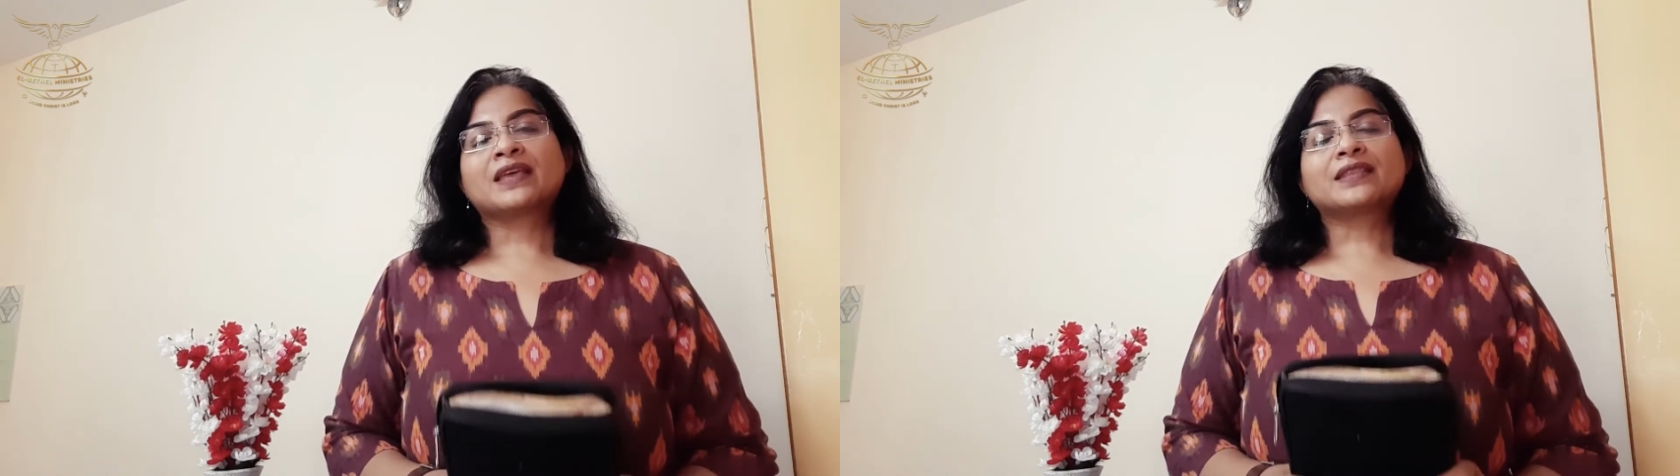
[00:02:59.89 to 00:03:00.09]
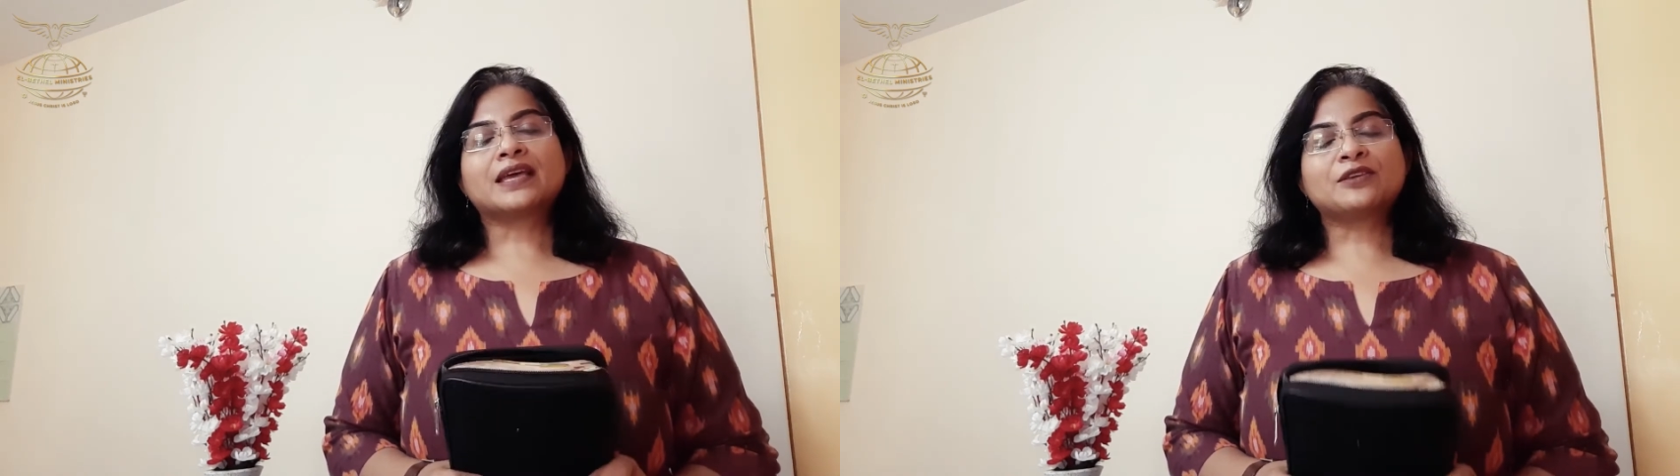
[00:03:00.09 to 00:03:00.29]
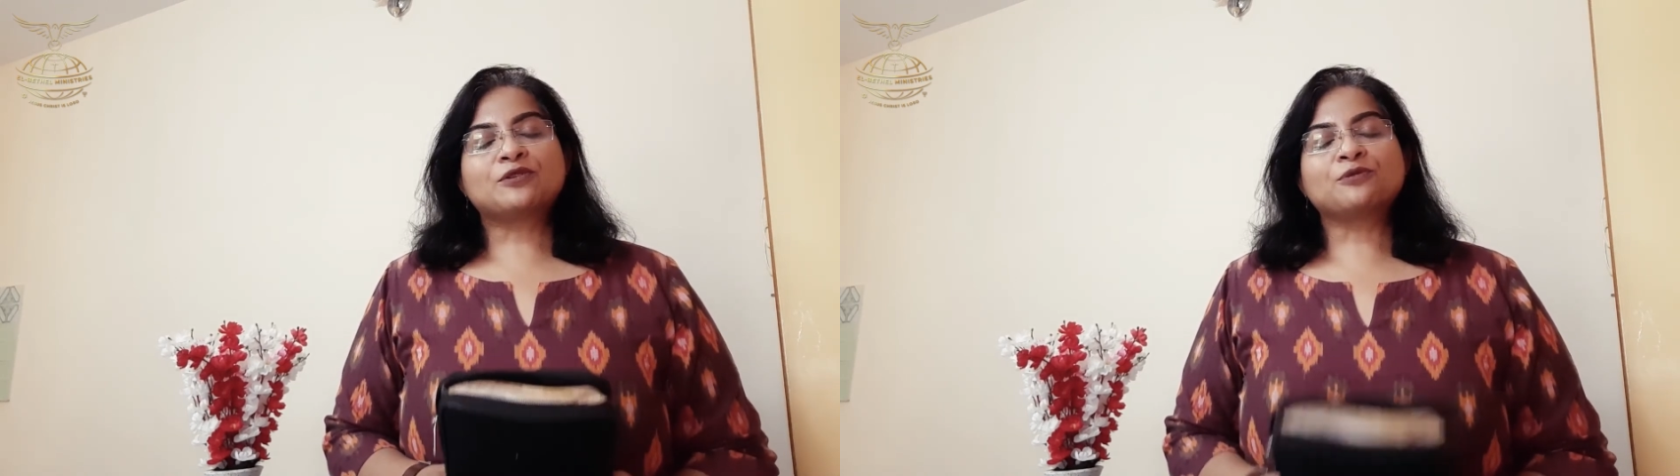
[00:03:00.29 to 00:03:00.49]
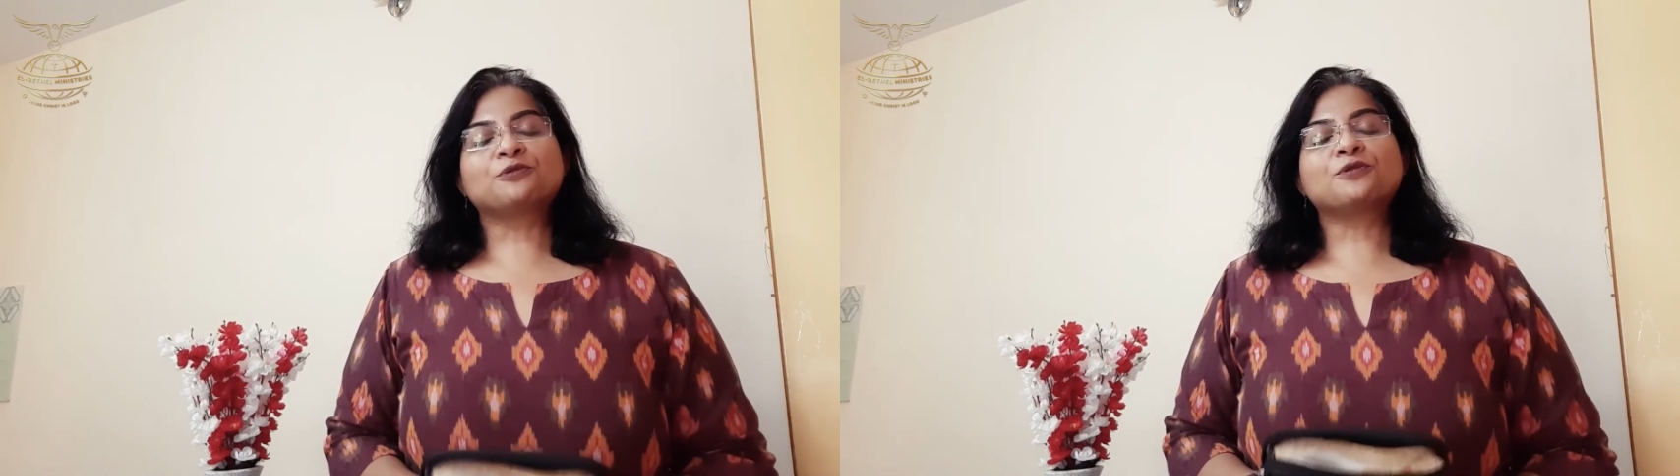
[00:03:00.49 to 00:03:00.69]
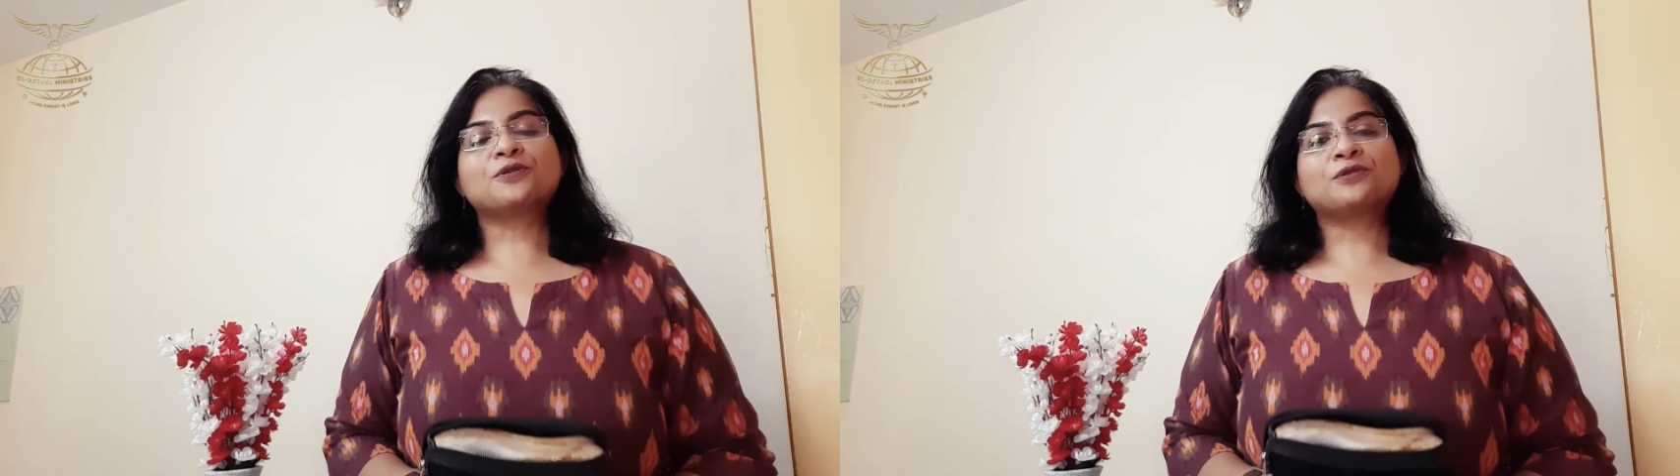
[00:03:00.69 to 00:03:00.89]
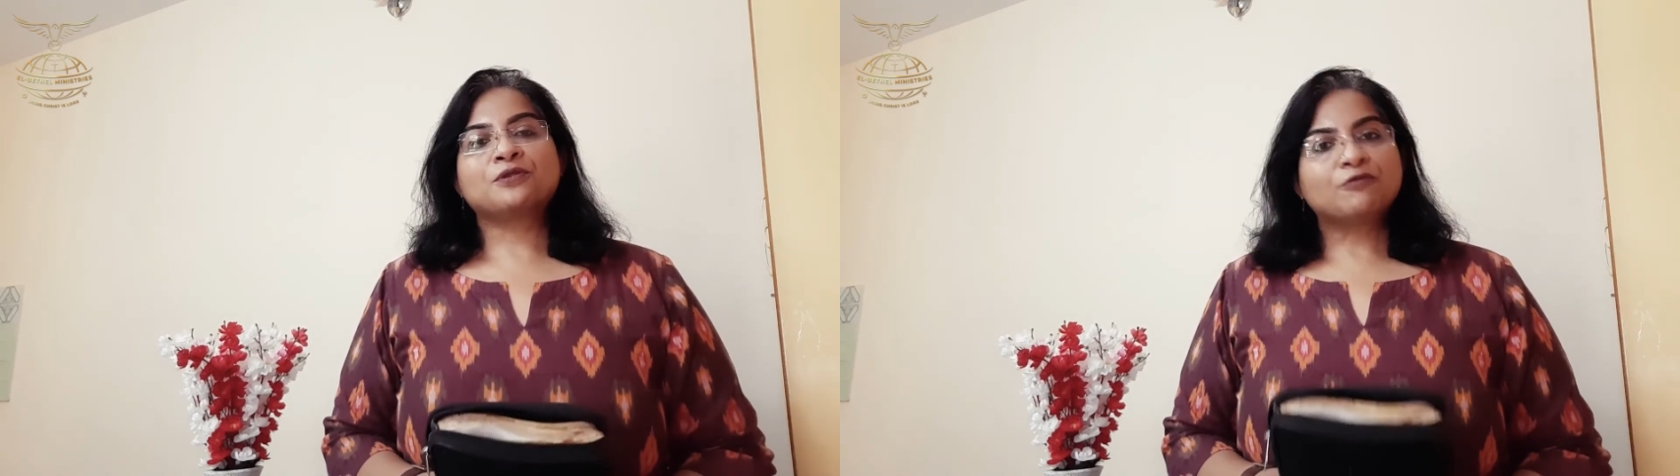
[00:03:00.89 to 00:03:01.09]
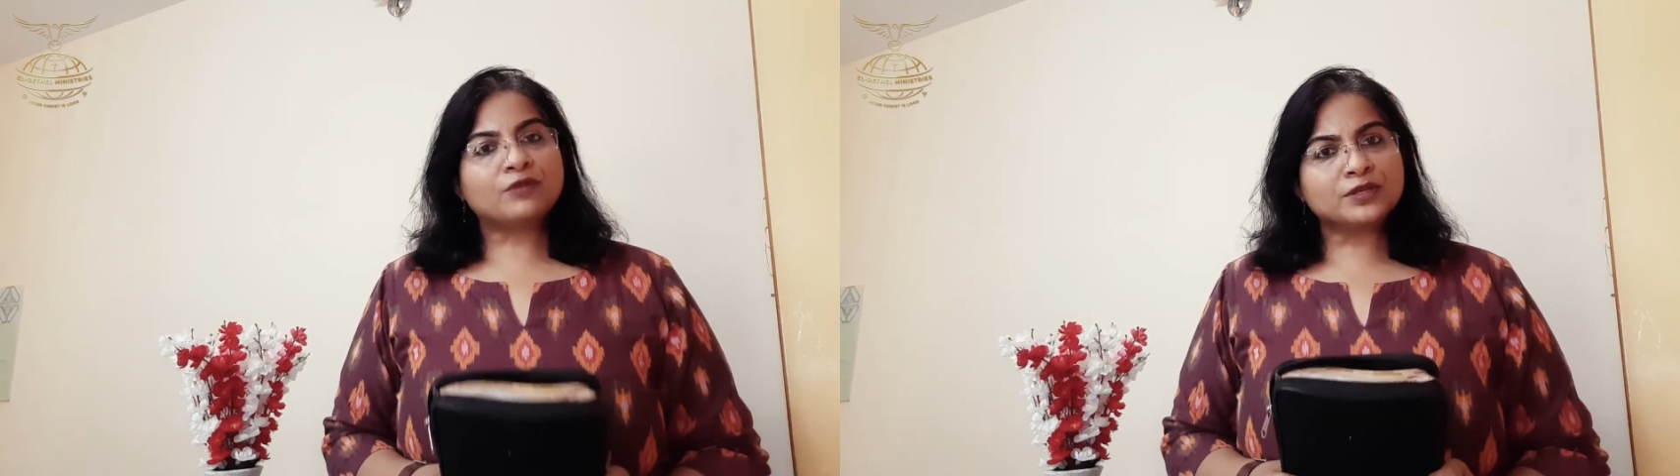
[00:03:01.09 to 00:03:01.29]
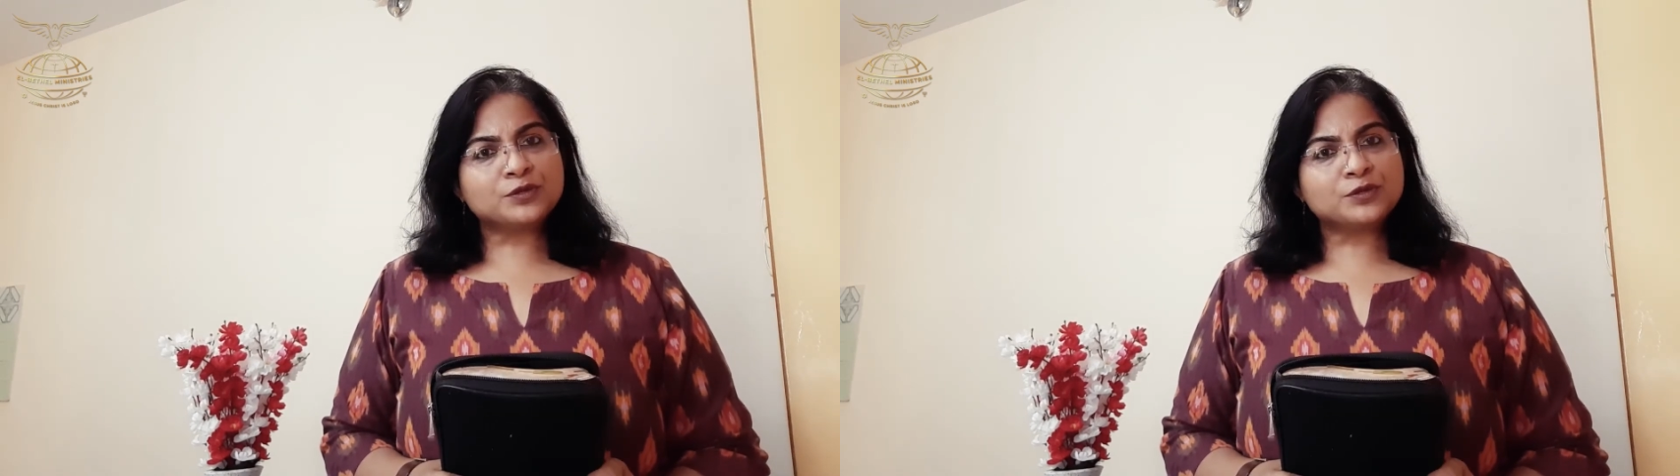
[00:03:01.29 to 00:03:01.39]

Thank you, Lord, for this